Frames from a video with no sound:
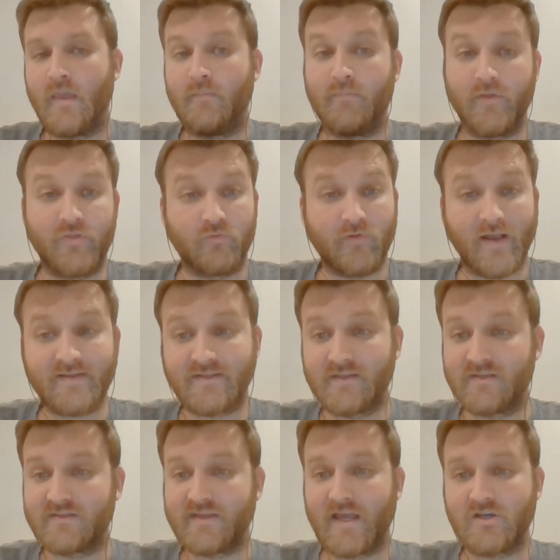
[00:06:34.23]
But the rest of the
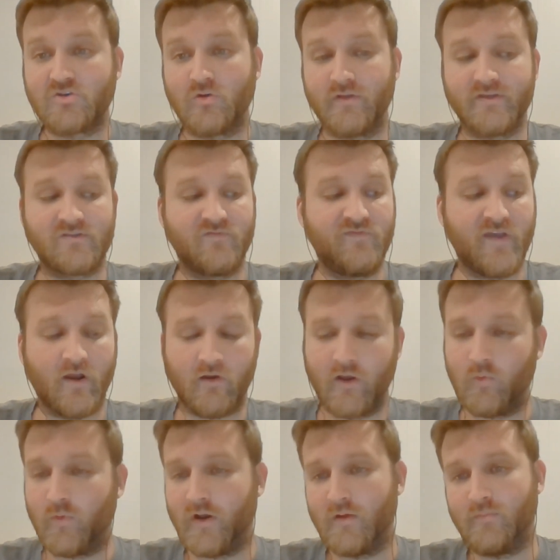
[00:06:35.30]
schedule is very
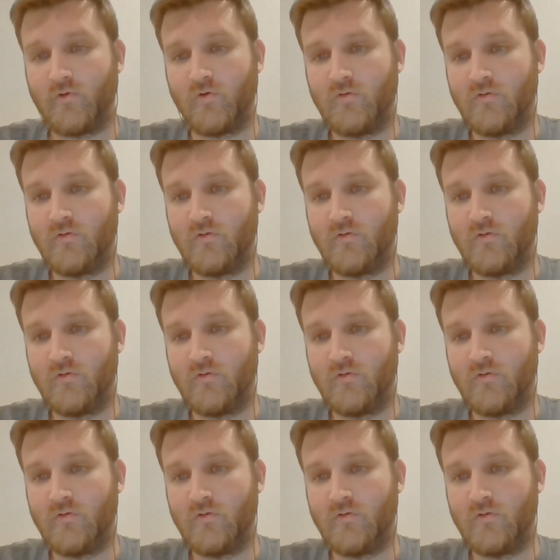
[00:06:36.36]
winnable.